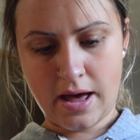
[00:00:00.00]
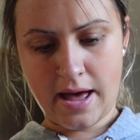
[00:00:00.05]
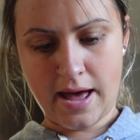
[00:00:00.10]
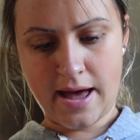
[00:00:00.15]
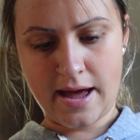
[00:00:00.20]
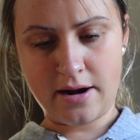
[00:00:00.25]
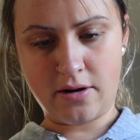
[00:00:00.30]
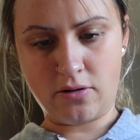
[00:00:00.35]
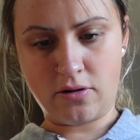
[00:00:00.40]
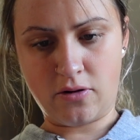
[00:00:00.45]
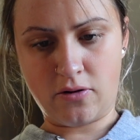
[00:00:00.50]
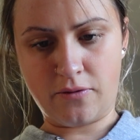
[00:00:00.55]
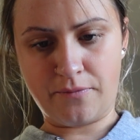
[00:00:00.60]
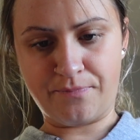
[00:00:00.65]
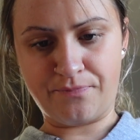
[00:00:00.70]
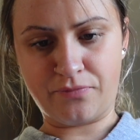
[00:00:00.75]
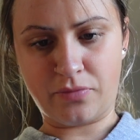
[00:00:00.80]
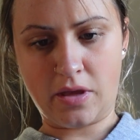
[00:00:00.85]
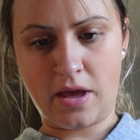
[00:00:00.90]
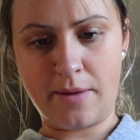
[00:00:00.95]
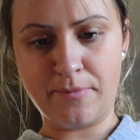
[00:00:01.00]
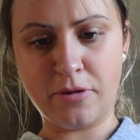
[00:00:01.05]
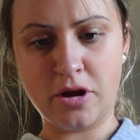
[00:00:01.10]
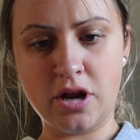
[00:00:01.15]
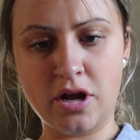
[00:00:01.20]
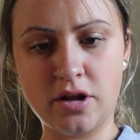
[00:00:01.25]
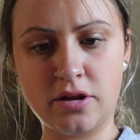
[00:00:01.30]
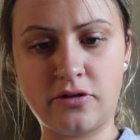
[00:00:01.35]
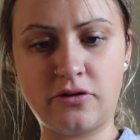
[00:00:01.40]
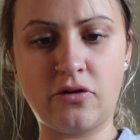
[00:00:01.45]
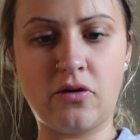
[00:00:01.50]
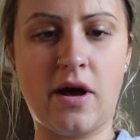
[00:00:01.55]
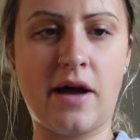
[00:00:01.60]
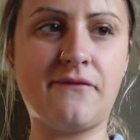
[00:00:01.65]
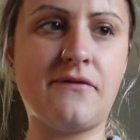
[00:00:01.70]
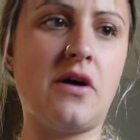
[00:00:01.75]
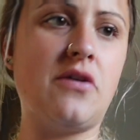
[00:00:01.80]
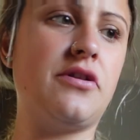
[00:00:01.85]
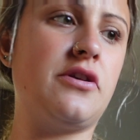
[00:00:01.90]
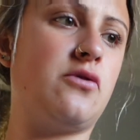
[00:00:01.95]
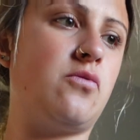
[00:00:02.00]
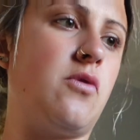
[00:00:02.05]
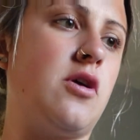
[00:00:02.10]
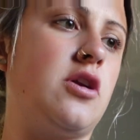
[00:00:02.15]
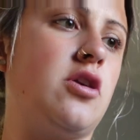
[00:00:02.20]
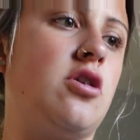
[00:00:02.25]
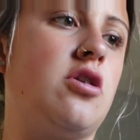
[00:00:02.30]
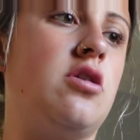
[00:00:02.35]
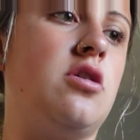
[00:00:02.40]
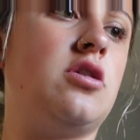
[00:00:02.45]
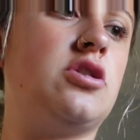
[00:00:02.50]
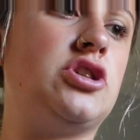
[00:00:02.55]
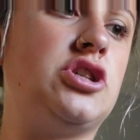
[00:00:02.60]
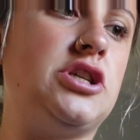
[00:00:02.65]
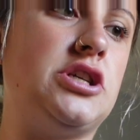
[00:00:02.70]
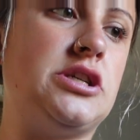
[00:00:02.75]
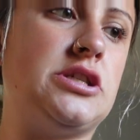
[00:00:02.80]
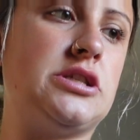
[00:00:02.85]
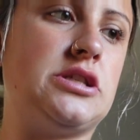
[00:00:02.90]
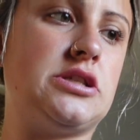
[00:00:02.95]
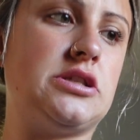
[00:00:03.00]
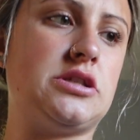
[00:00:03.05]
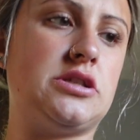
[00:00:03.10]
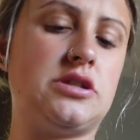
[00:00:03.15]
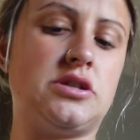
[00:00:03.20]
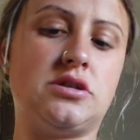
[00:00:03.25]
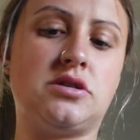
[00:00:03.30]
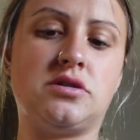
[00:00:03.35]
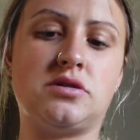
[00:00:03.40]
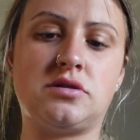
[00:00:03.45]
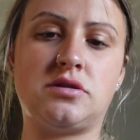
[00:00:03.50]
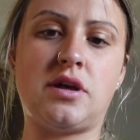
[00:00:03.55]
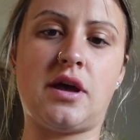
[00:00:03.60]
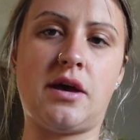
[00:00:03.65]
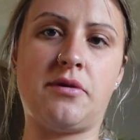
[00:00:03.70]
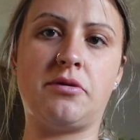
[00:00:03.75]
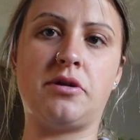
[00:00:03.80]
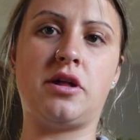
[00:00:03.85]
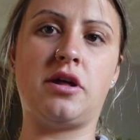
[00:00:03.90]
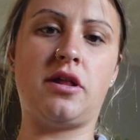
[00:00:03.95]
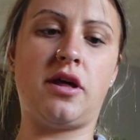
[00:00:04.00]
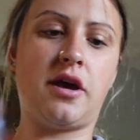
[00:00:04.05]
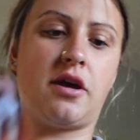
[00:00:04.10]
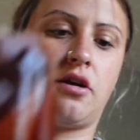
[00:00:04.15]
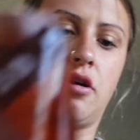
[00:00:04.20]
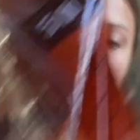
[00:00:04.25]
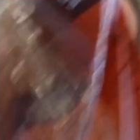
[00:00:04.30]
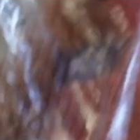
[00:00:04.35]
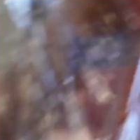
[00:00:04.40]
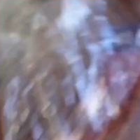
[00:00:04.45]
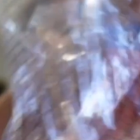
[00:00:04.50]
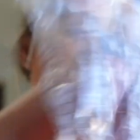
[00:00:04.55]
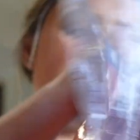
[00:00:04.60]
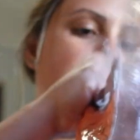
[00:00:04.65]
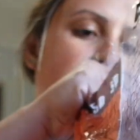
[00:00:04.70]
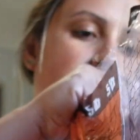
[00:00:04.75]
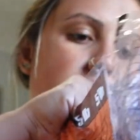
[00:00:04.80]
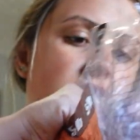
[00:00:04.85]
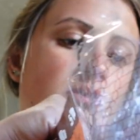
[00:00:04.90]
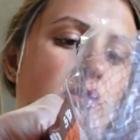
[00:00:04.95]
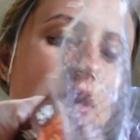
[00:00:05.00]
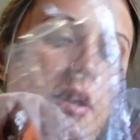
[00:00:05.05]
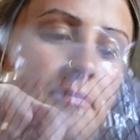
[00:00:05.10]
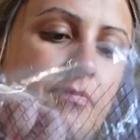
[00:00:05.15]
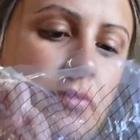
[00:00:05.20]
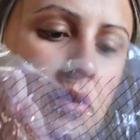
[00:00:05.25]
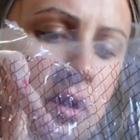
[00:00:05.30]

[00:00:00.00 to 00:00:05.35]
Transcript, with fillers: I don't know. I'm gonna, so I found this one girl, she's, I really like her, so I'm gonna do that.